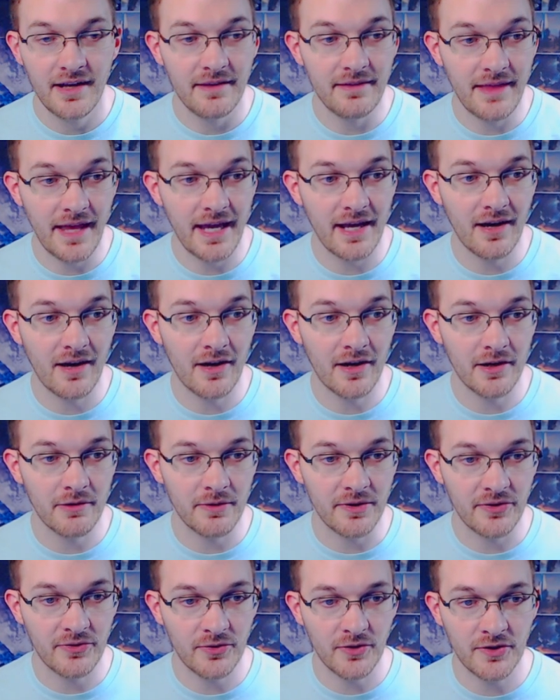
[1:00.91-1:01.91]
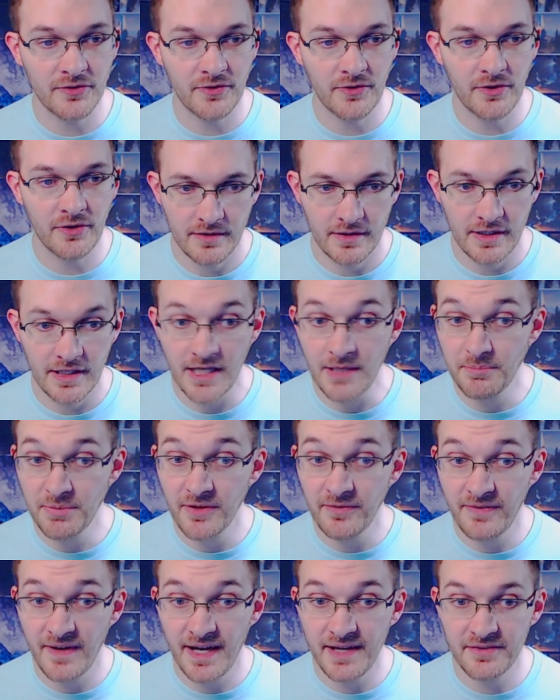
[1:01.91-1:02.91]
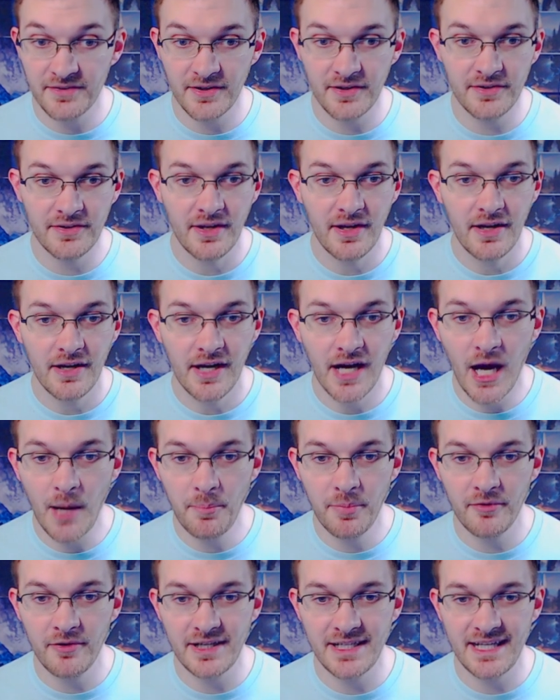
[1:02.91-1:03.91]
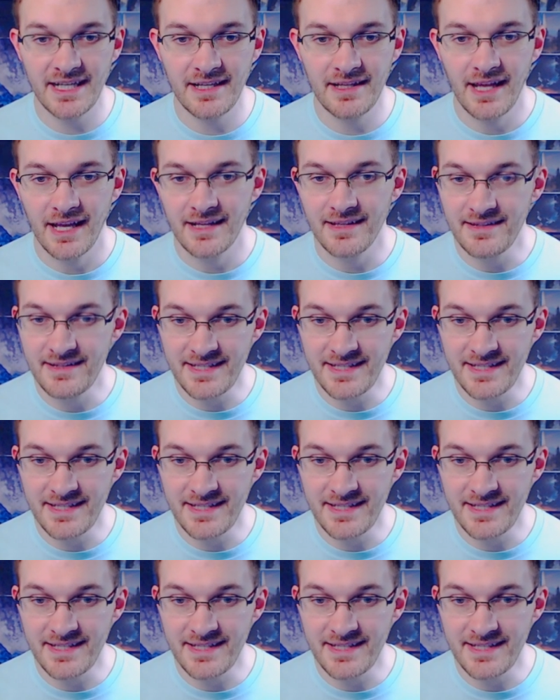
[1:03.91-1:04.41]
they are resourceful improvisers operating